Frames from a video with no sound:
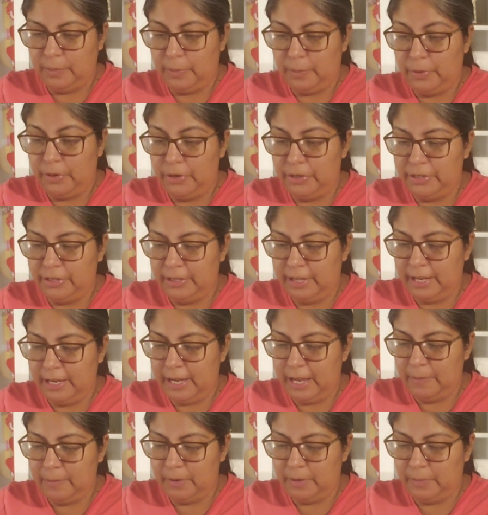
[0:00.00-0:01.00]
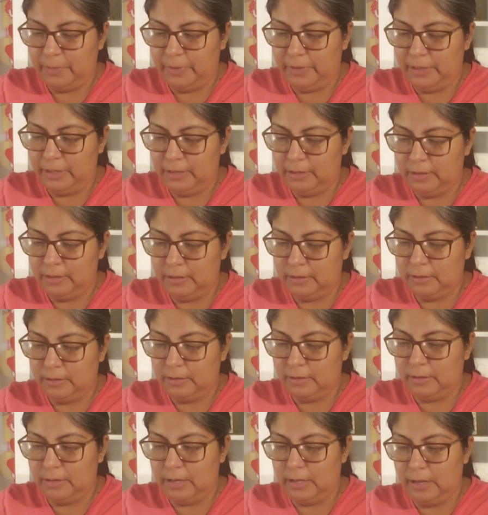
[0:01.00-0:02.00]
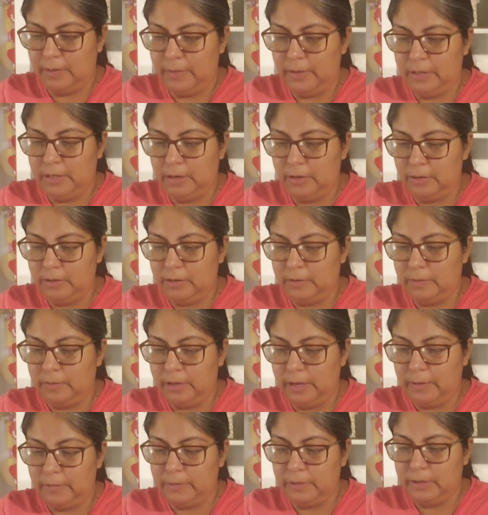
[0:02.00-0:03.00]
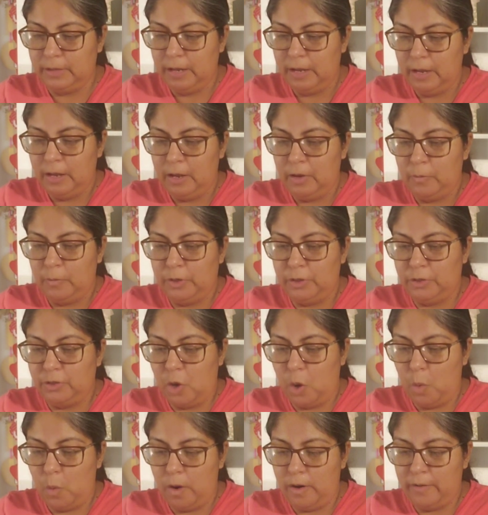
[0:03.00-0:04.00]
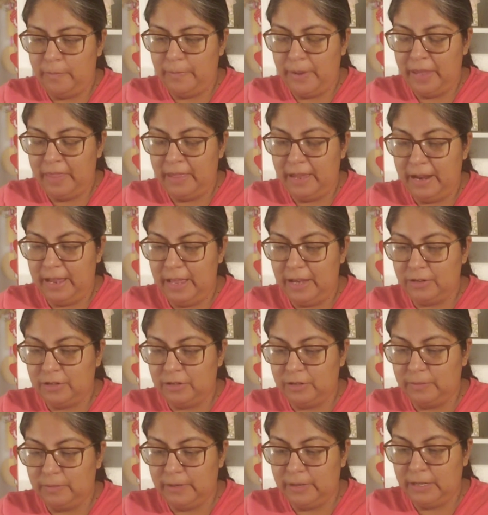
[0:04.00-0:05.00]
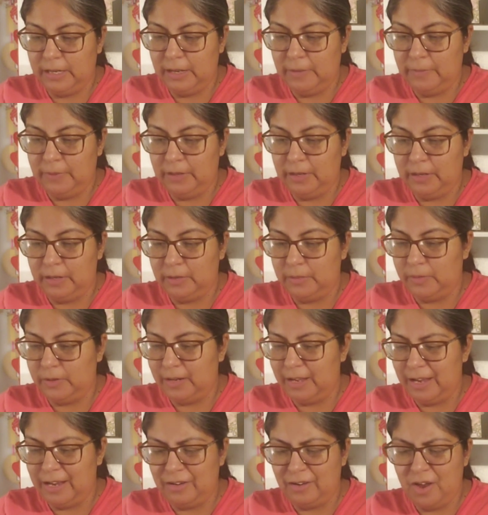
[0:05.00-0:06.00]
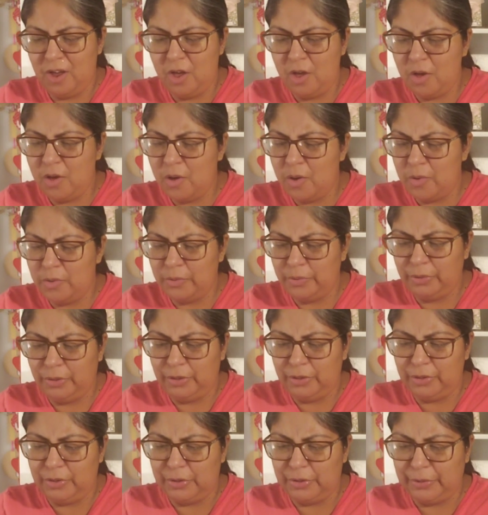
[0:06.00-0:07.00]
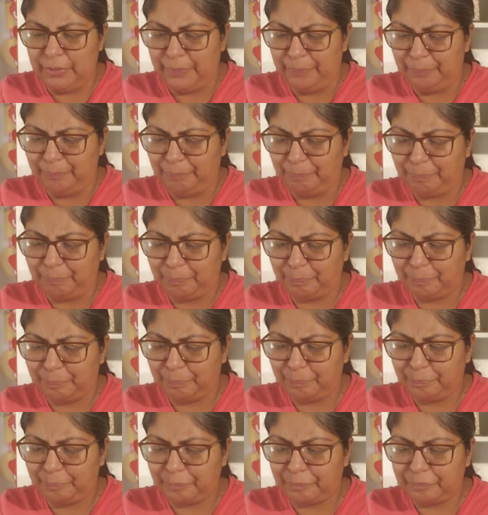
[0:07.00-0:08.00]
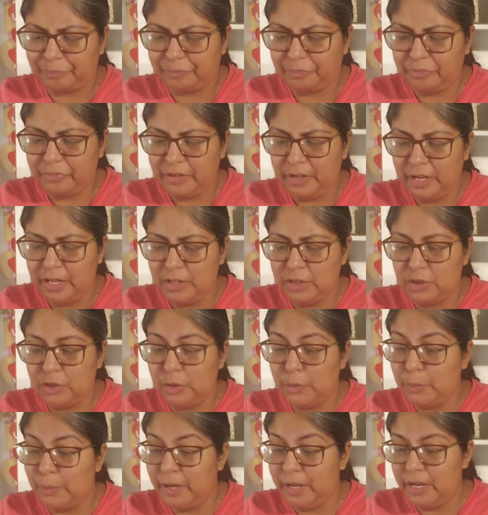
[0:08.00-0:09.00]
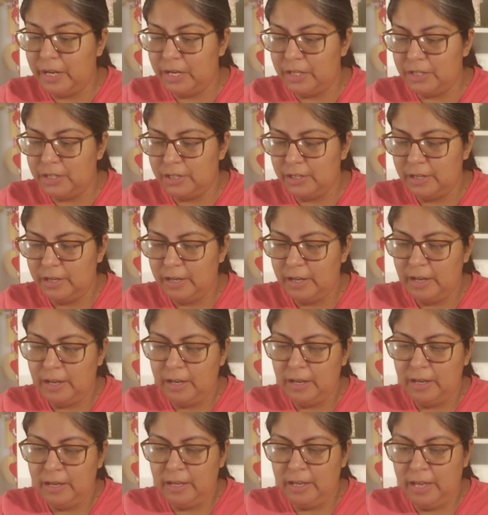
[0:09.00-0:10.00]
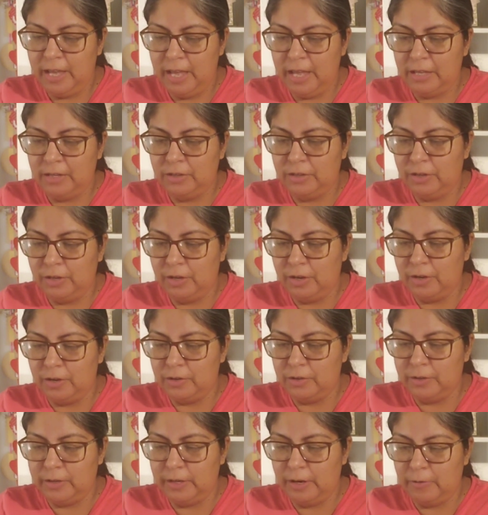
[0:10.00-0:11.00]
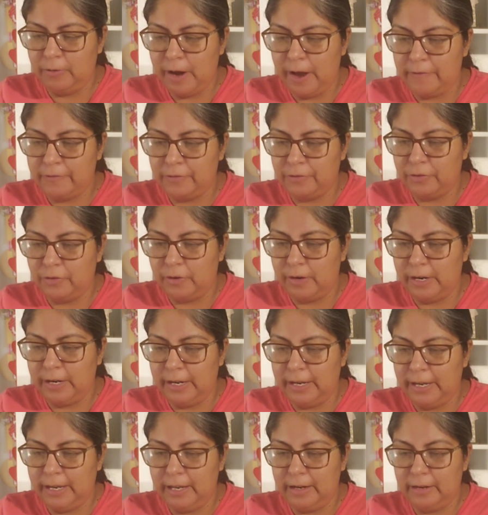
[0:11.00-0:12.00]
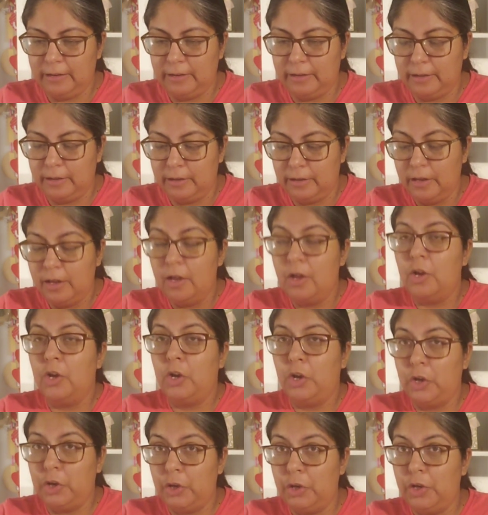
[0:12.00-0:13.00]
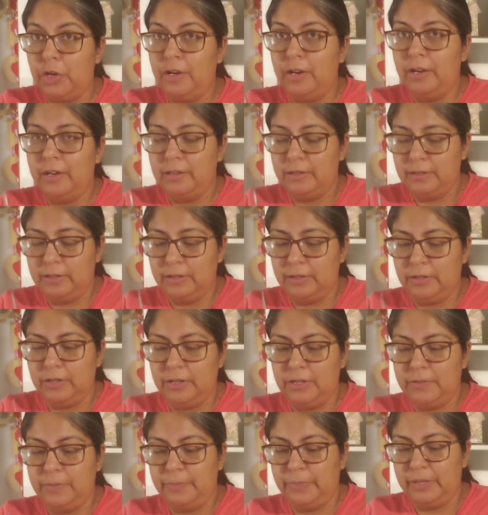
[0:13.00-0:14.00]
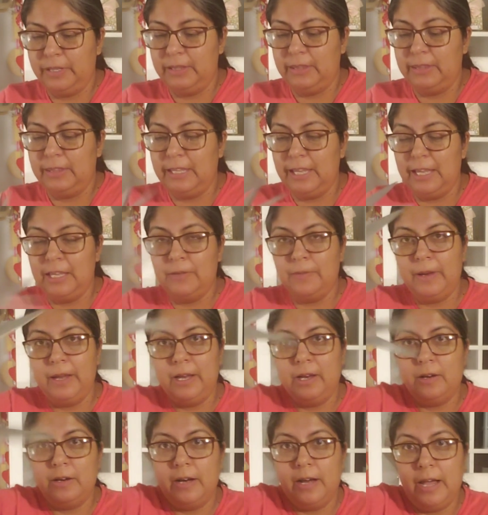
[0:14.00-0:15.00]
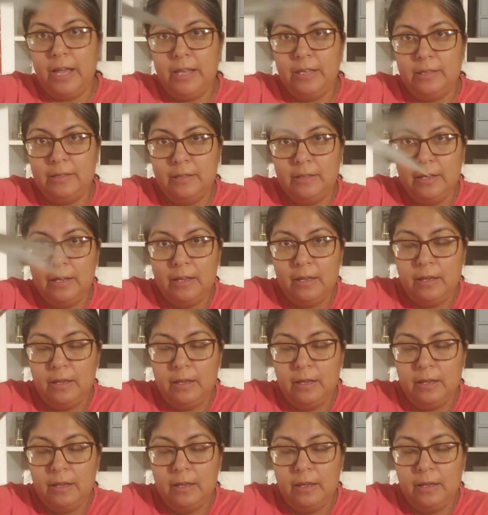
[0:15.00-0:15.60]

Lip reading: person that came up with these scissors. And let me tell you, sometimes we don't want to pay that extra money because we're like, no, you know, it's too much. Yes, you could go to any craft store and get the good scissors, but these right here, guys,